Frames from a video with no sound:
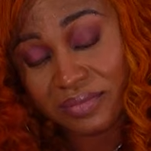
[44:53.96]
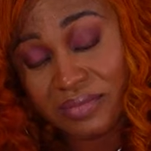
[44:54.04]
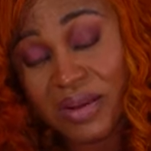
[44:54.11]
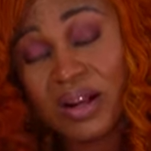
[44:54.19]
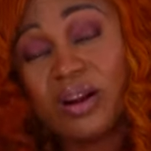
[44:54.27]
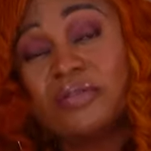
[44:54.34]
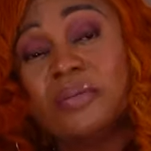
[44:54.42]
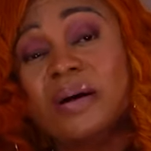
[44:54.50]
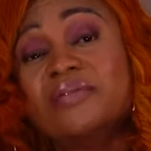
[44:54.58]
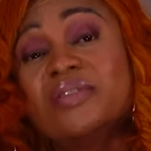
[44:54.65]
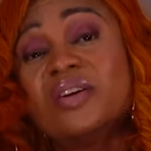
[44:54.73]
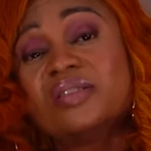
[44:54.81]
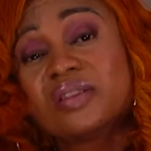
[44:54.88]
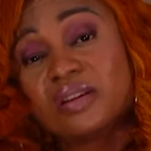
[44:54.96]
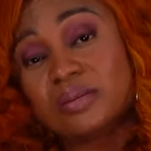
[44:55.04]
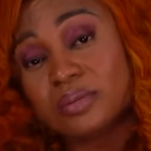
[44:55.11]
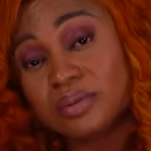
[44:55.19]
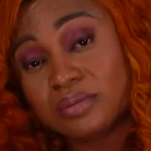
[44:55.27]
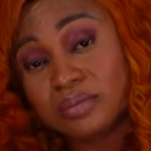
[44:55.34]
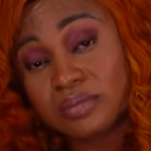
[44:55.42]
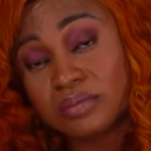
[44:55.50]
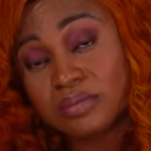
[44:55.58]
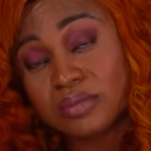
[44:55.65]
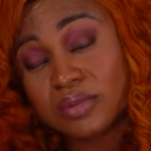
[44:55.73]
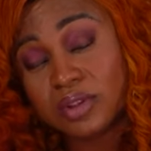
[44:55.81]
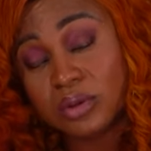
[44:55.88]
A lot of them are very terrible.
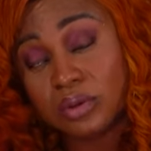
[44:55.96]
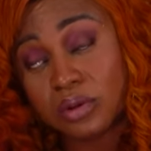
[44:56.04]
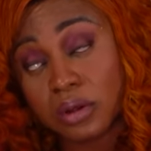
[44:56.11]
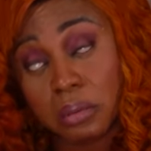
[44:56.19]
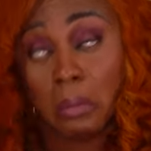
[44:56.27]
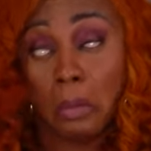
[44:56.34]
You see?